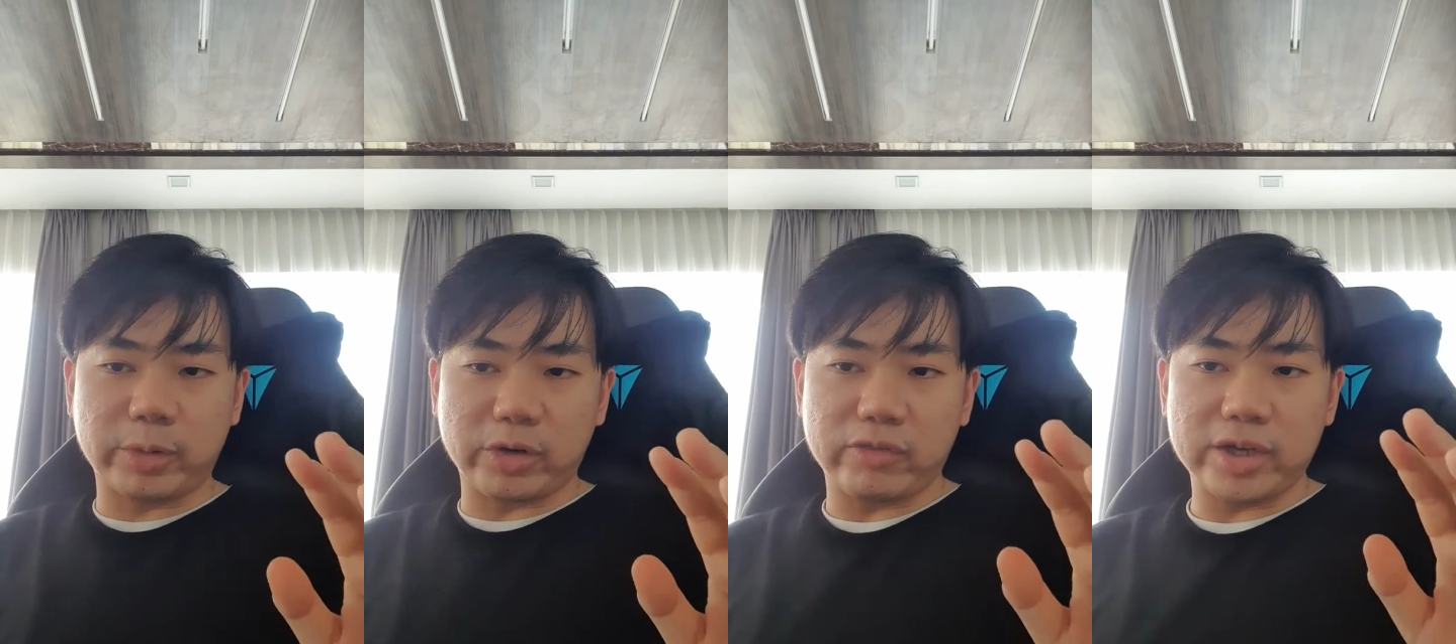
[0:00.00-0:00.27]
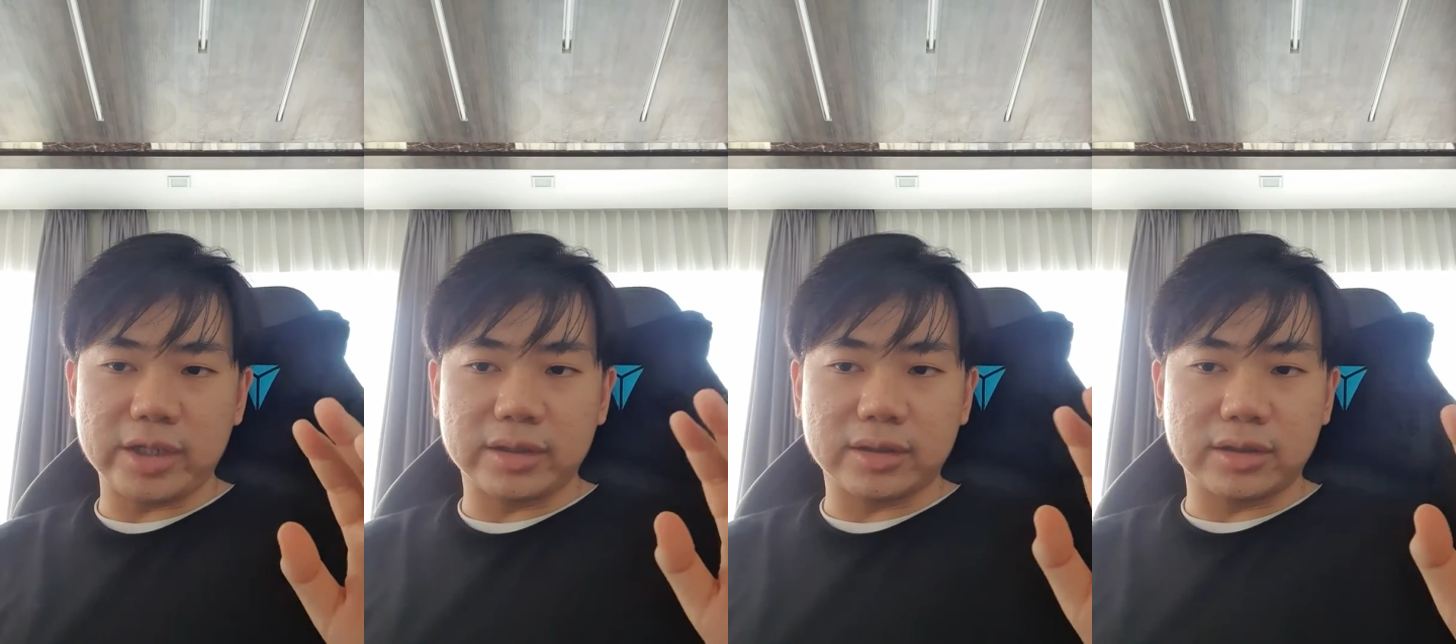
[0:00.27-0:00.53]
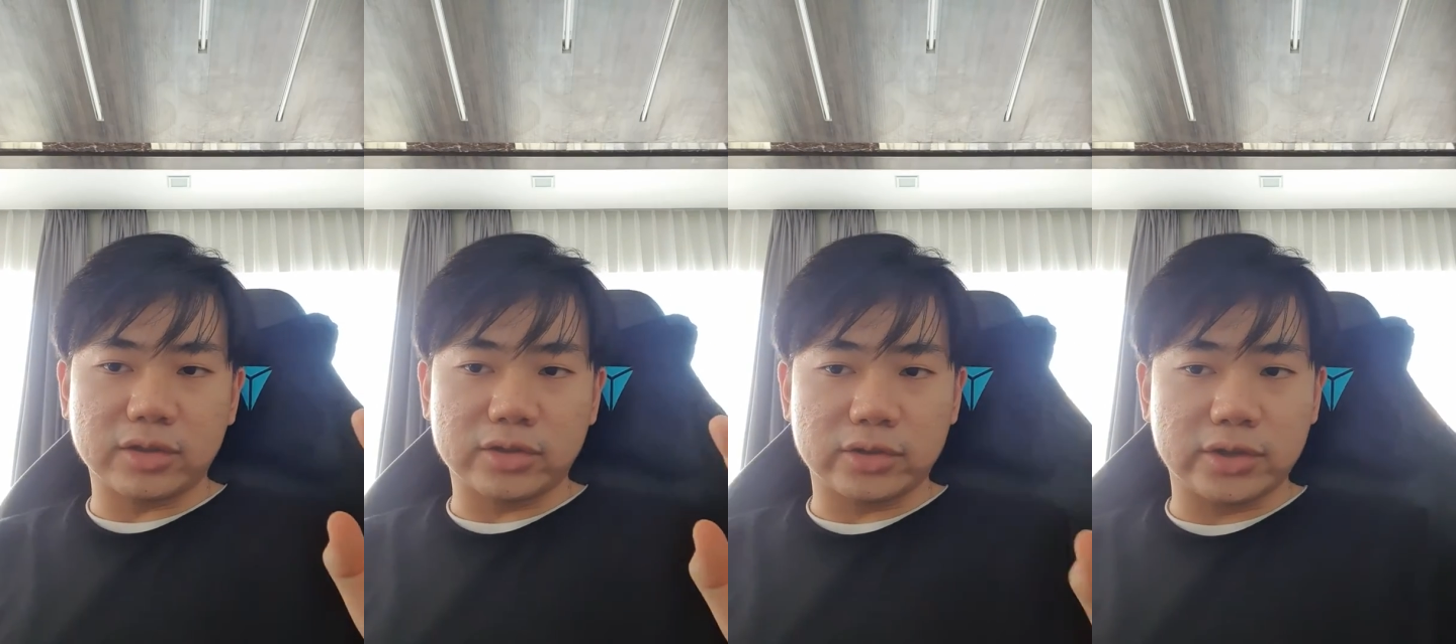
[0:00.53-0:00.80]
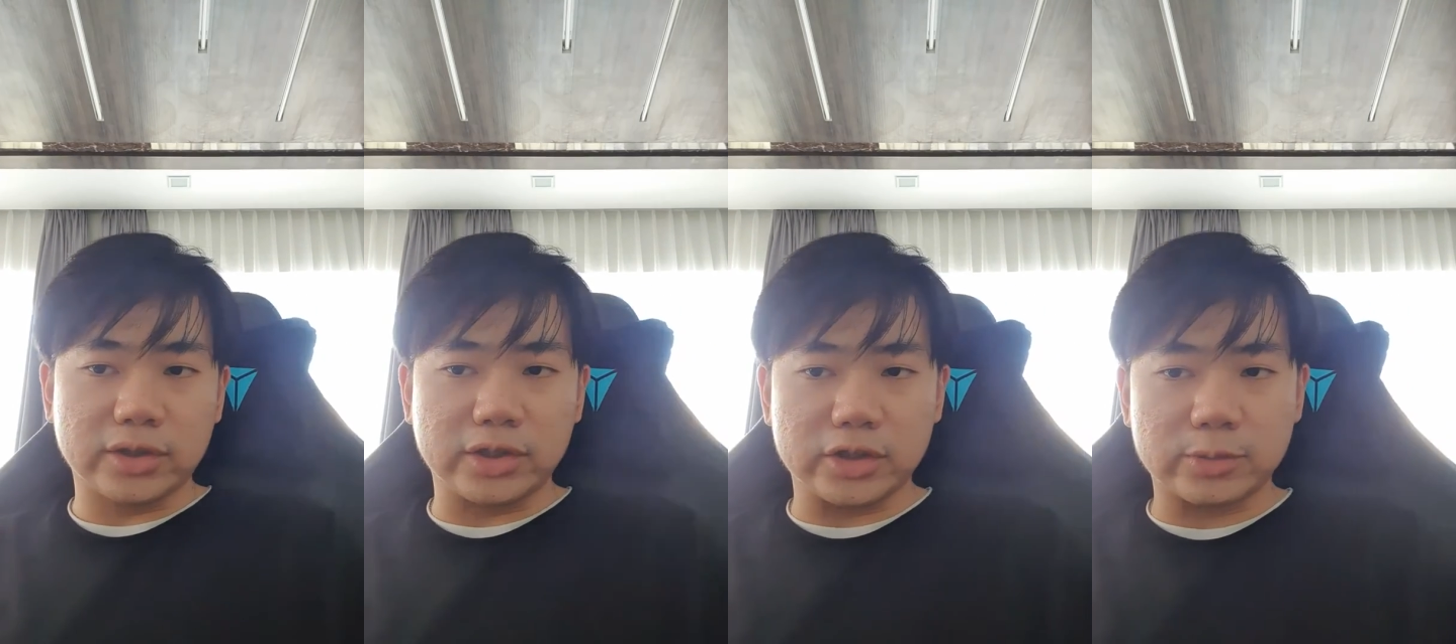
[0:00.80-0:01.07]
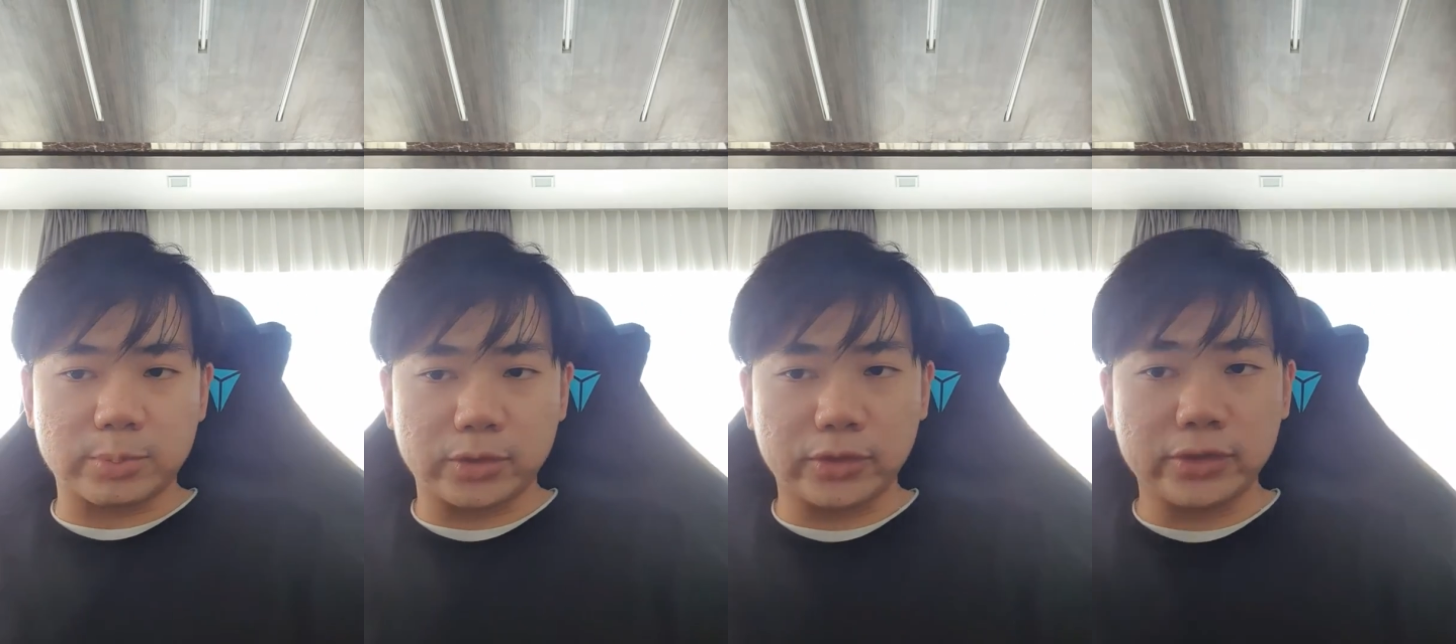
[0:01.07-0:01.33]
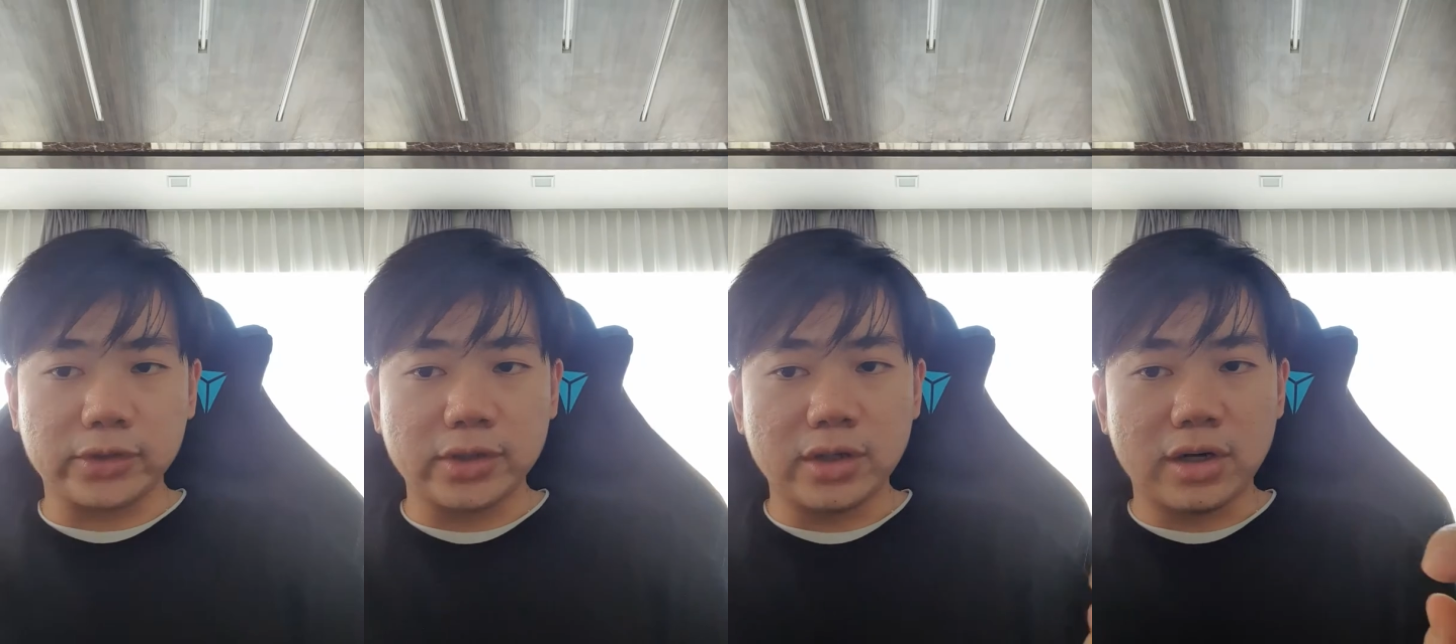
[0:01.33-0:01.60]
private international dispute